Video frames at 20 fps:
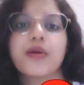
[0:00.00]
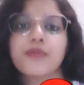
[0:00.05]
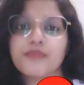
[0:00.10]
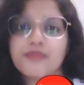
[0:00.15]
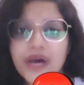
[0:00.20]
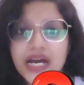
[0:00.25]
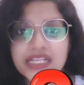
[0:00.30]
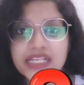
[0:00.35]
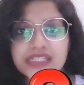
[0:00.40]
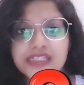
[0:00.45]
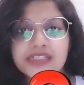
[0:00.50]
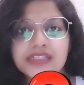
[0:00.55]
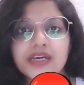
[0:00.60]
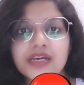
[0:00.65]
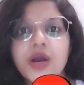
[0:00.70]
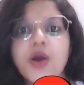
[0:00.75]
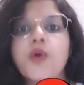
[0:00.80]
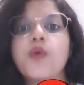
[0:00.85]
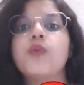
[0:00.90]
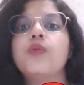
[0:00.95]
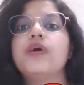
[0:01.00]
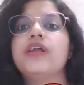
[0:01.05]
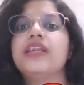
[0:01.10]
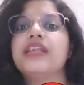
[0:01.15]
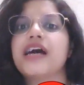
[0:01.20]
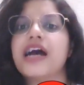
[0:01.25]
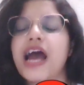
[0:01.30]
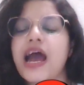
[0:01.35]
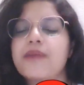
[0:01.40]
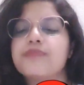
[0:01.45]
but will
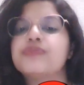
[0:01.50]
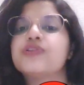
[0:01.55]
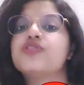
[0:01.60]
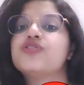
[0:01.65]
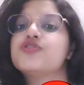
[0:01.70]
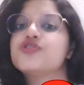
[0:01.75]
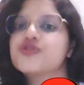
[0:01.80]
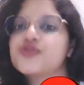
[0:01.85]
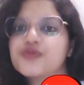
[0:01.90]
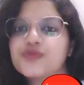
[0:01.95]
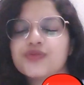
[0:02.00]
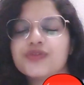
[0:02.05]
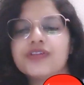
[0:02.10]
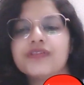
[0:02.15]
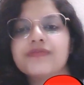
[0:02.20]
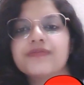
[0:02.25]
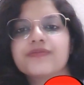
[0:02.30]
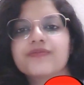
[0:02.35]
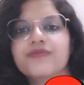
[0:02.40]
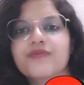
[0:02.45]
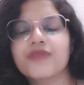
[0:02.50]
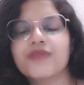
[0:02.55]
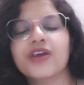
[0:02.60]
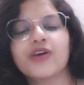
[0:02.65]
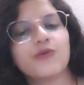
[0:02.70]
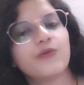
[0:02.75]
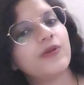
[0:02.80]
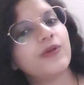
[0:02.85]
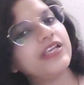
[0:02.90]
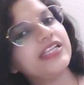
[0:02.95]
happen soon.
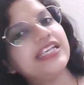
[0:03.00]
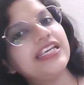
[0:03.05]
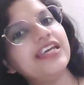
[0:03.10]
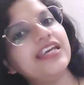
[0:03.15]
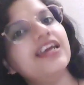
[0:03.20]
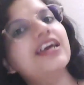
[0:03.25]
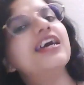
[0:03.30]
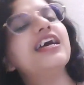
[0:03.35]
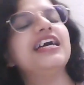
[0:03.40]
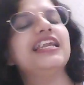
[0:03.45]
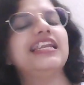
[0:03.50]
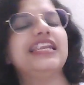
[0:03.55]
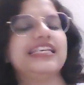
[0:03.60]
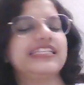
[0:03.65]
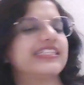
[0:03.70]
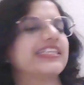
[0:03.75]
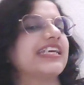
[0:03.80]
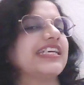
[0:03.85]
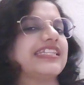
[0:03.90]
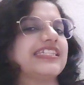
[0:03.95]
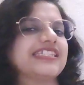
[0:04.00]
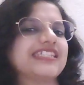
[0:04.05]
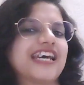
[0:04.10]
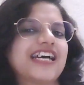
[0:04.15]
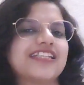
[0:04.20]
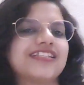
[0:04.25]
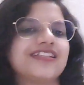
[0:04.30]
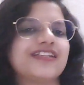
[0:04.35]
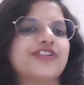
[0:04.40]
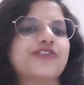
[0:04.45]
Ready? Let's get
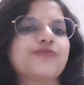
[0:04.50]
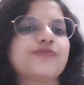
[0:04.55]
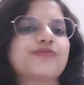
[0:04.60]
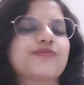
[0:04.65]
started.